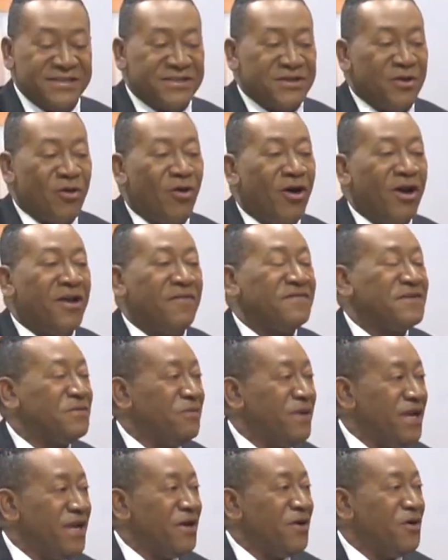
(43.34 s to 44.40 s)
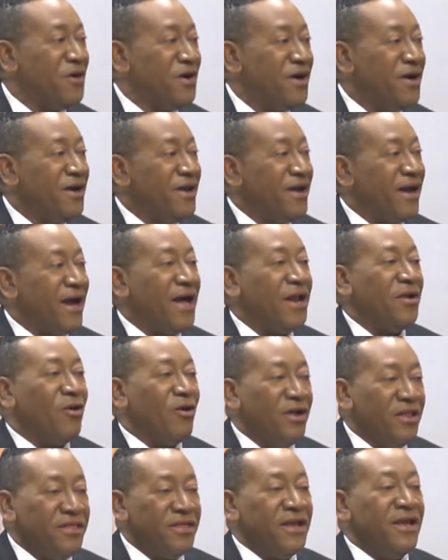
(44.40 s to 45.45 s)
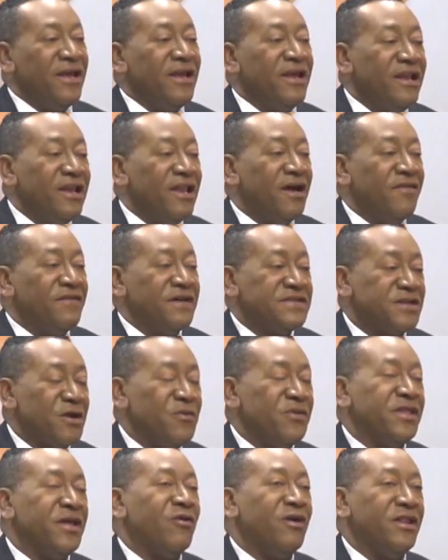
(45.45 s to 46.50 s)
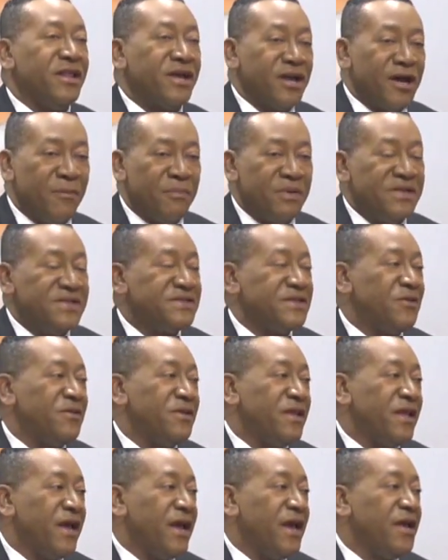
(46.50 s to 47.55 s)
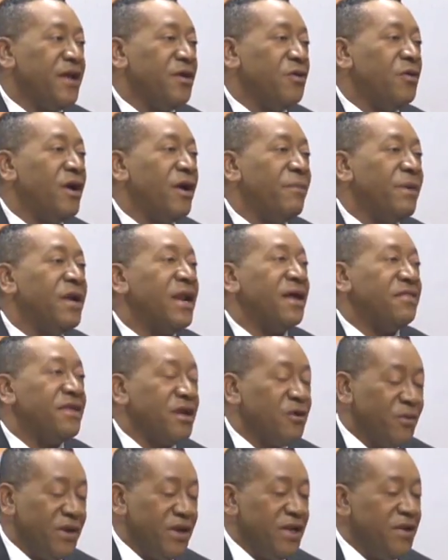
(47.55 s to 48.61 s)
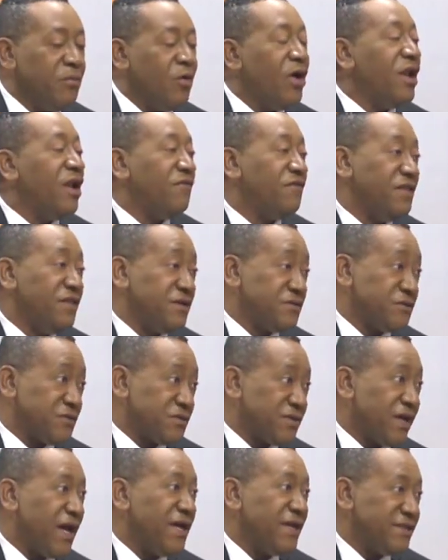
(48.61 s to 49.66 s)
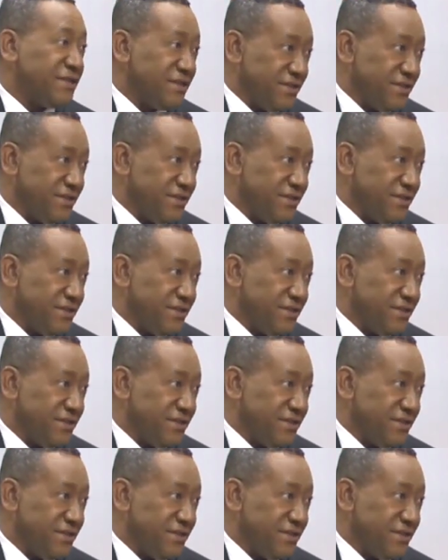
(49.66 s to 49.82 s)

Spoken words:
to all of Tobago and all the lovers out there, all the couples out there. You know, I mean, I think we need more love in this society.